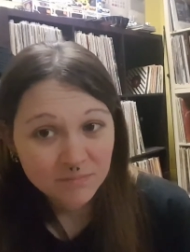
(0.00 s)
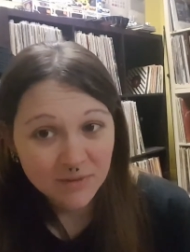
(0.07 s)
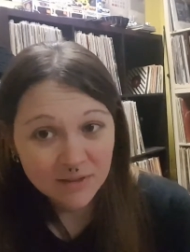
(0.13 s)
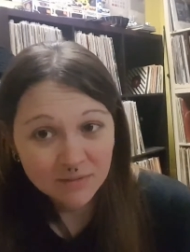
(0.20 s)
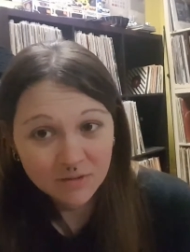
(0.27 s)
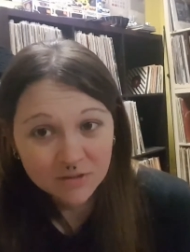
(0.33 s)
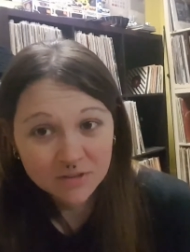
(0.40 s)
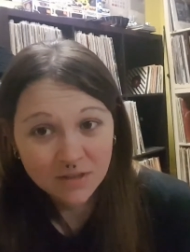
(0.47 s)

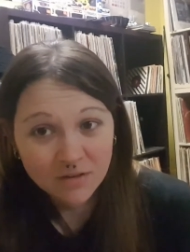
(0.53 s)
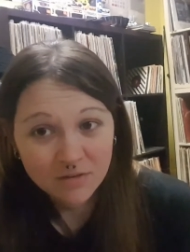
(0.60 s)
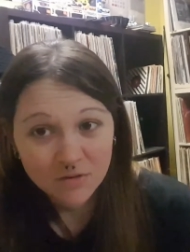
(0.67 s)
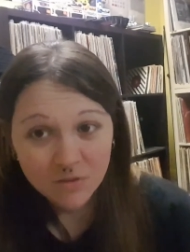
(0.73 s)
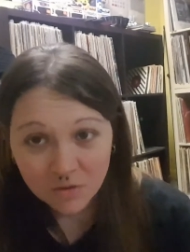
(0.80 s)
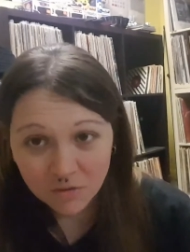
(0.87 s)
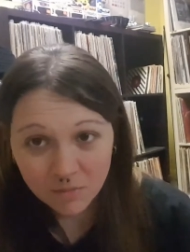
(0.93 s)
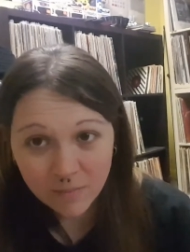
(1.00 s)
But there's
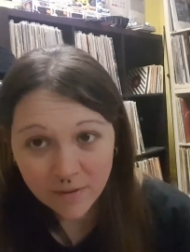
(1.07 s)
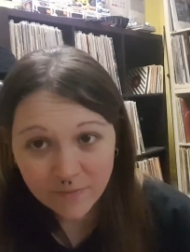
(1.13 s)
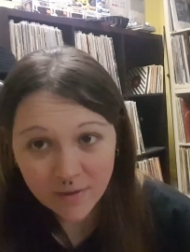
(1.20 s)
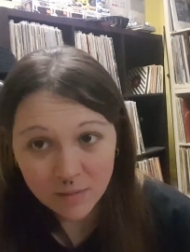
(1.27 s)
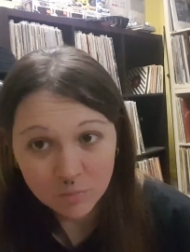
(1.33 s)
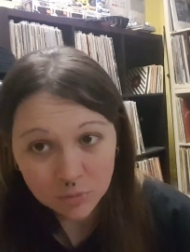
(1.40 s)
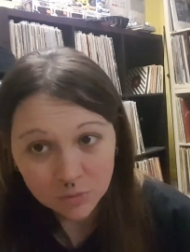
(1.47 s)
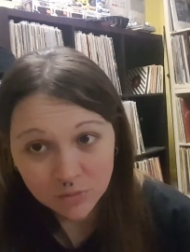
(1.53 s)
nothing you can do
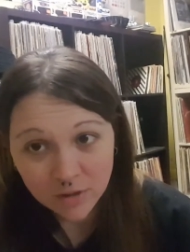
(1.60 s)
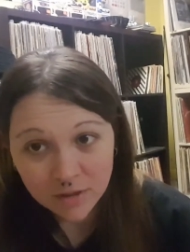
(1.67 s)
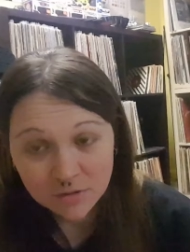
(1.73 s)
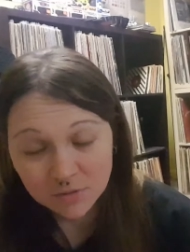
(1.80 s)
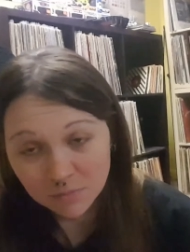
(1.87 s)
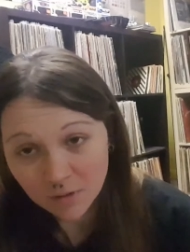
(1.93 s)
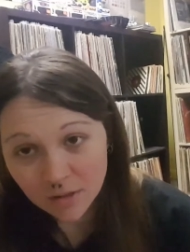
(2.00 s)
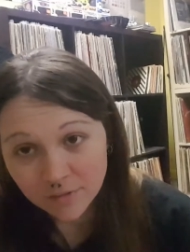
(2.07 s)
about that. Blue
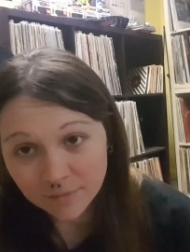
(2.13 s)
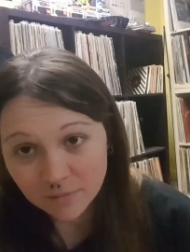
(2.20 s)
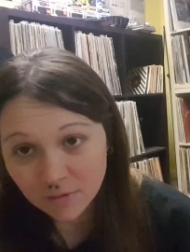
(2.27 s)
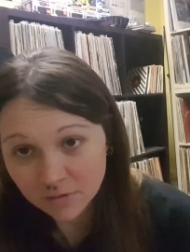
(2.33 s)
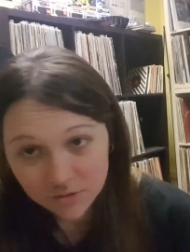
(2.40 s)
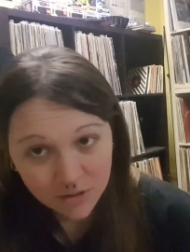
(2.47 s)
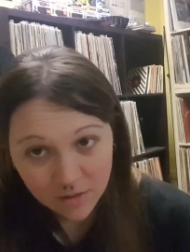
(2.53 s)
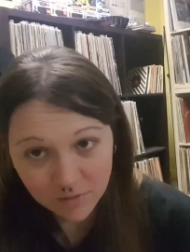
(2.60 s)
does run.
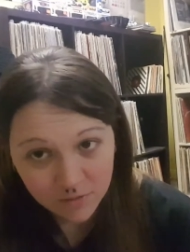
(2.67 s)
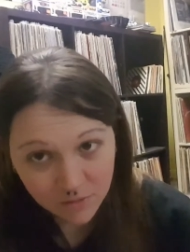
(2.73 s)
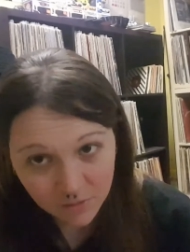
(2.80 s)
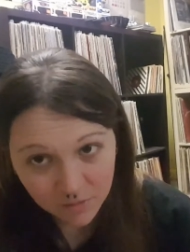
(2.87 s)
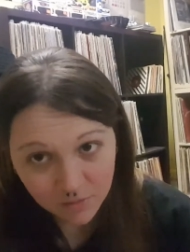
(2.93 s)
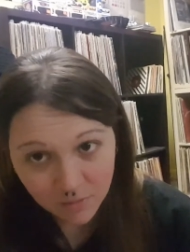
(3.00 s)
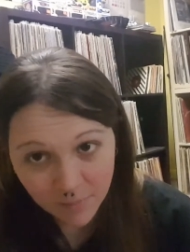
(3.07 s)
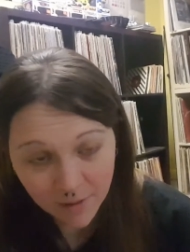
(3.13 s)
There's nothing
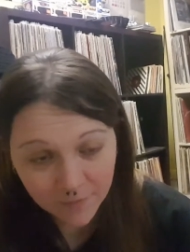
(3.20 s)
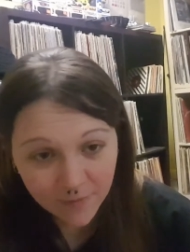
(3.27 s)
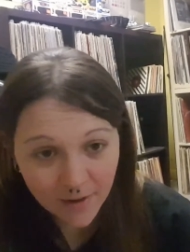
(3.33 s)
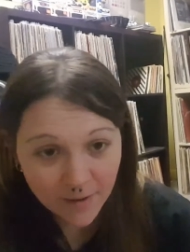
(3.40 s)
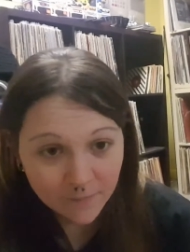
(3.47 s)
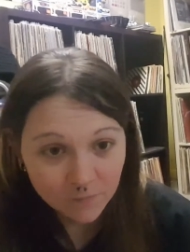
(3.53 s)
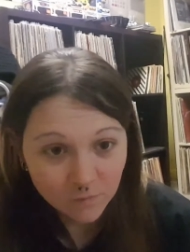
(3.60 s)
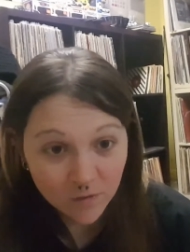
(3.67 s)
you can do about
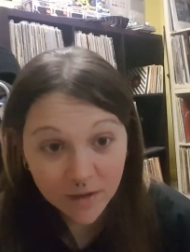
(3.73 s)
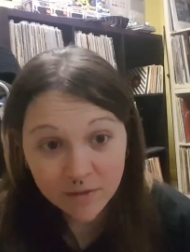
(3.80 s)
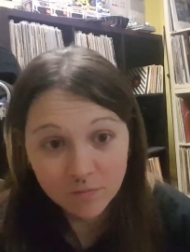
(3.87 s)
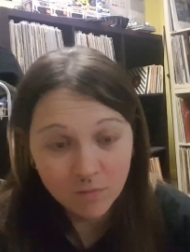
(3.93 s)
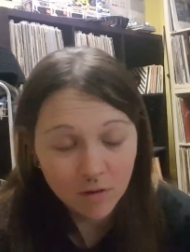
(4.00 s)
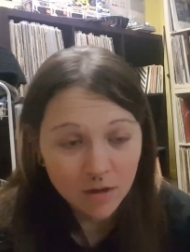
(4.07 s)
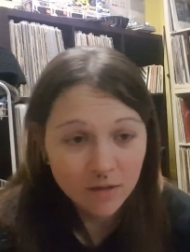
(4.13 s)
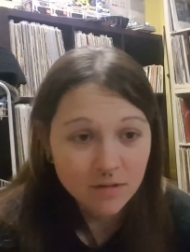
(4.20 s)
that.
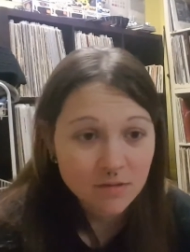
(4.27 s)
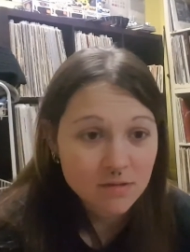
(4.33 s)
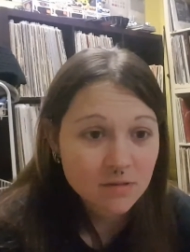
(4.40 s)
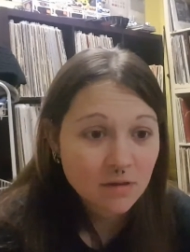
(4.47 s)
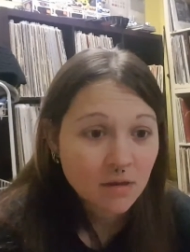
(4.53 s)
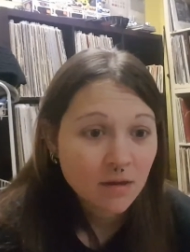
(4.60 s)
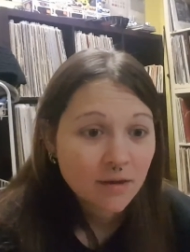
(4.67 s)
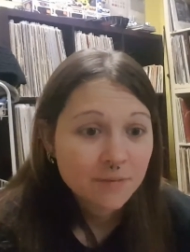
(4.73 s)
Red
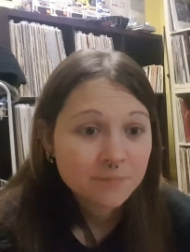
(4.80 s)
runs.